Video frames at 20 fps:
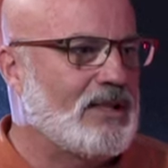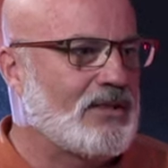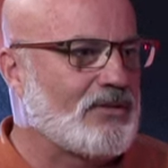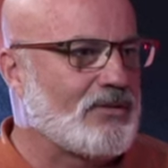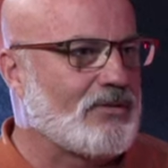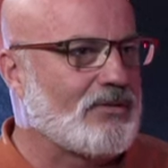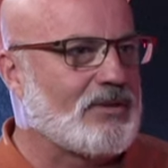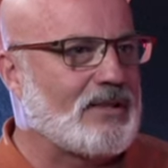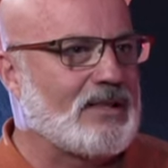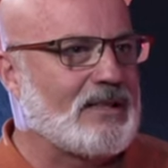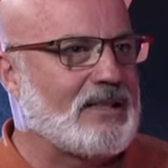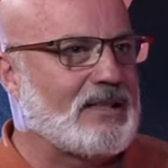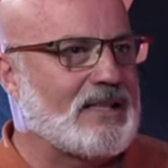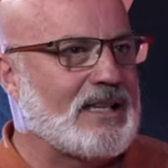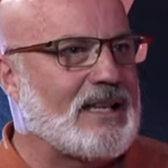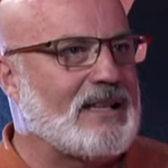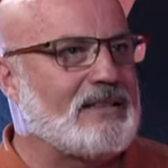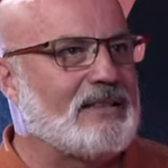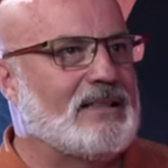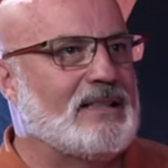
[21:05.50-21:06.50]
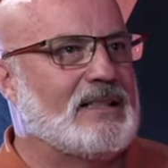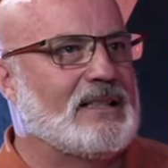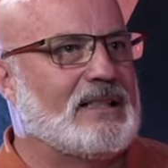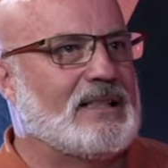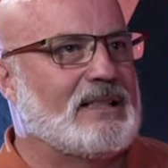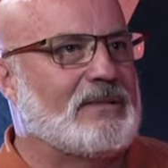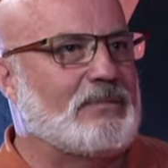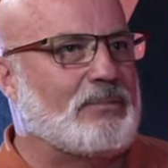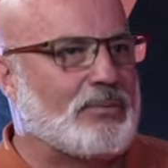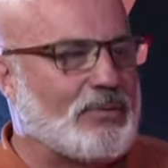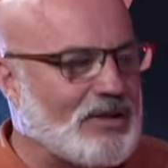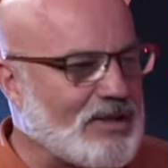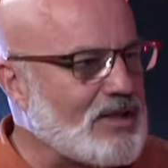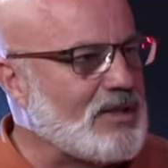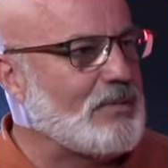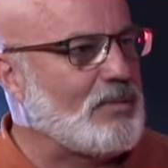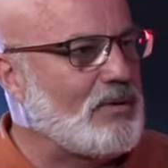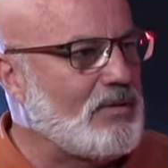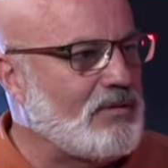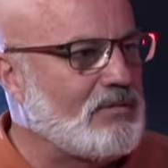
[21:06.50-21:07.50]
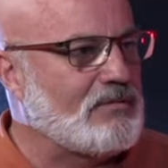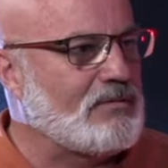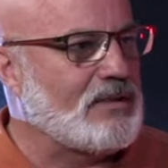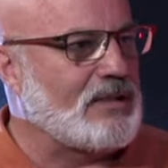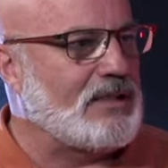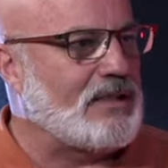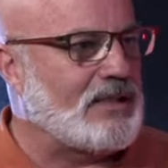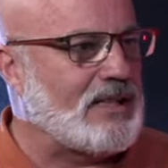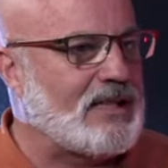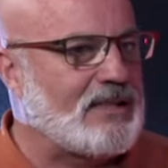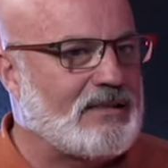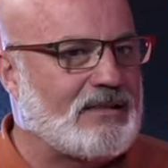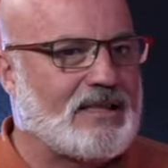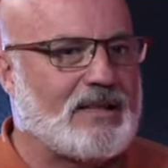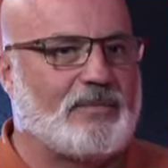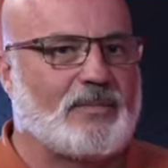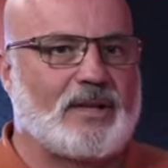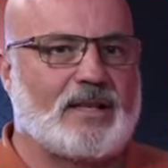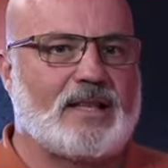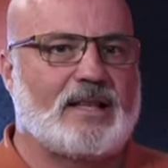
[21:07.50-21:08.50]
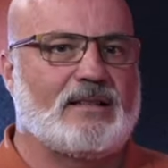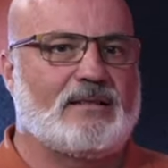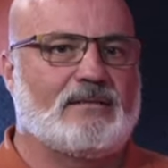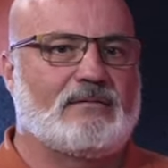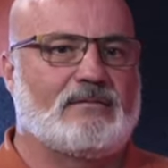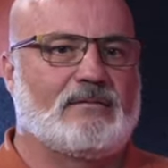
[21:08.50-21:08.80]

So does that principle, is that something that